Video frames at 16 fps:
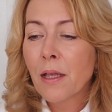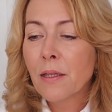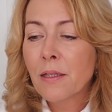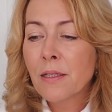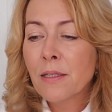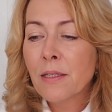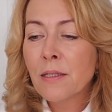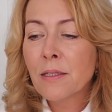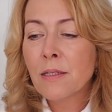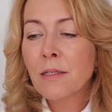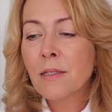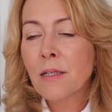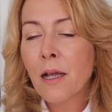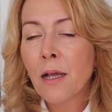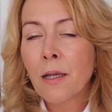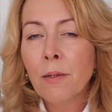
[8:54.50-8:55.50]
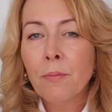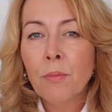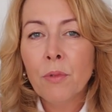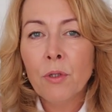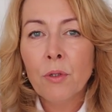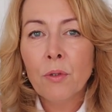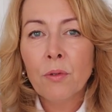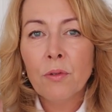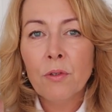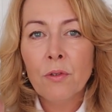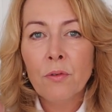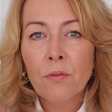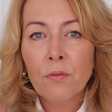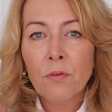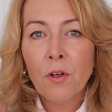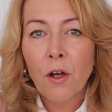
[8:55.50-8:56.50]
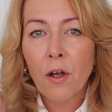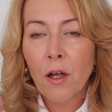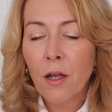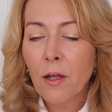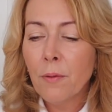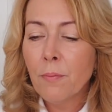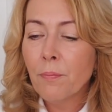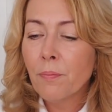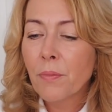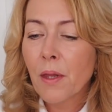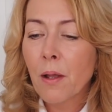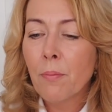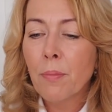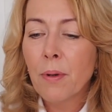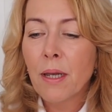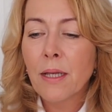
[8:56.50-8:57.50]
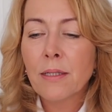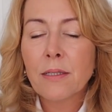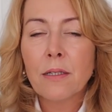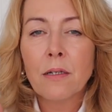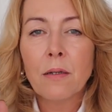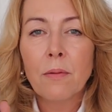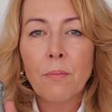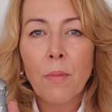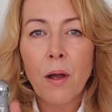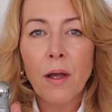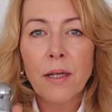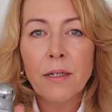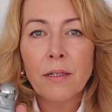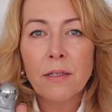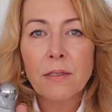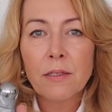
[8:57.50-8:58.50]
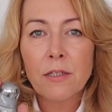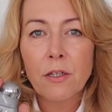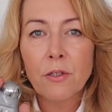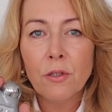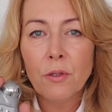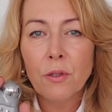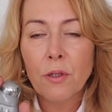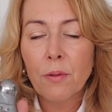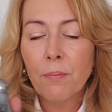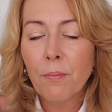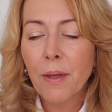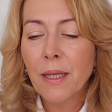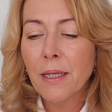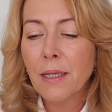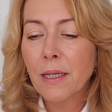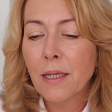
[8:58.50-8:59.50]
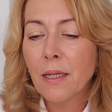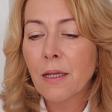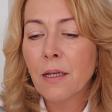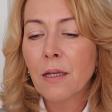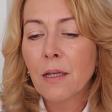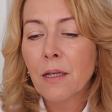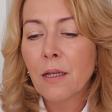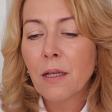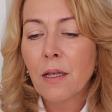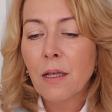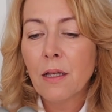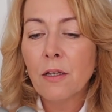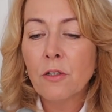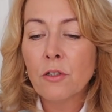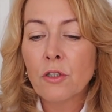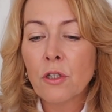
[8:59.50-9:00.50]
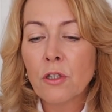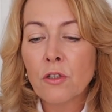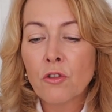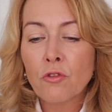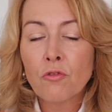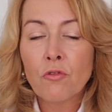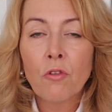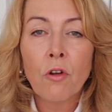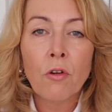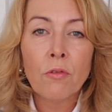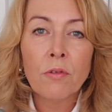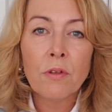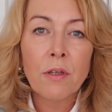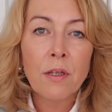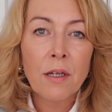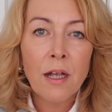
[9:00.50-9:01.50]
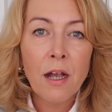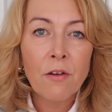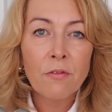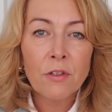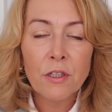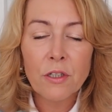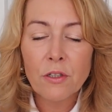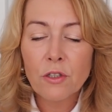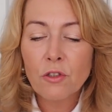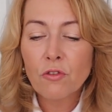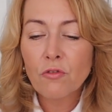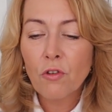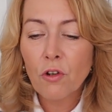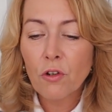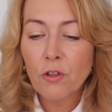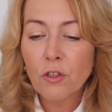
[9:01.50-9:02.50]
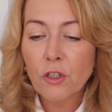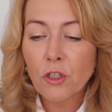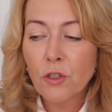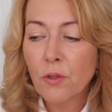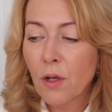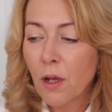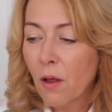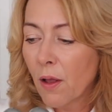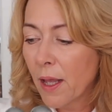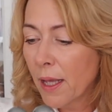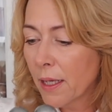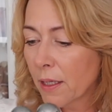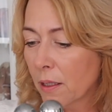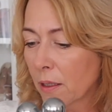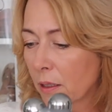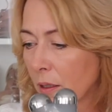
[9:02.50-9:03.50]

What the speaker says: This is the same. You've got a plus and a minus, so you can make it as strong, the current as strong as you like.